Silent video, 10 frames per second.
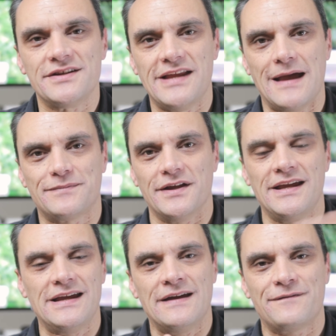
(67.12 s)
adapt
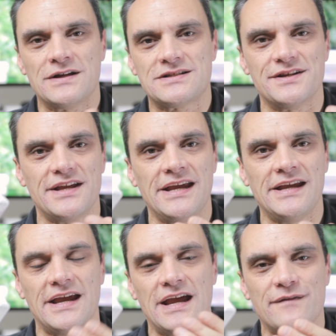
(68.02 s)
the EF-S and
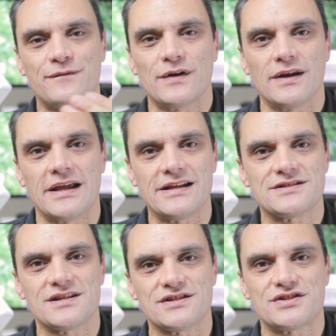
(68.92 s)
EF
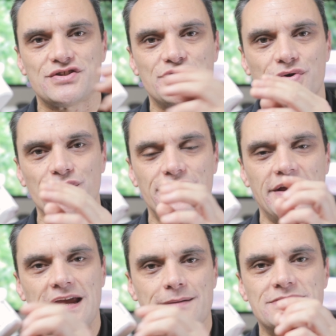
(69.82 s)
lenses to
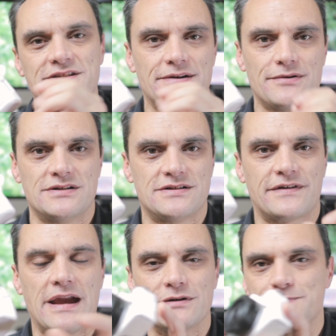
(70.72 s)
the M series of
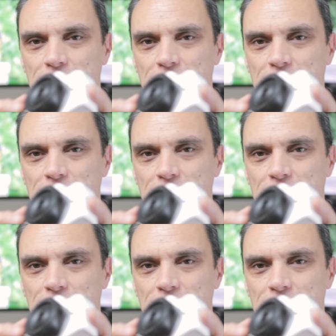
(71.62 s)
cameras,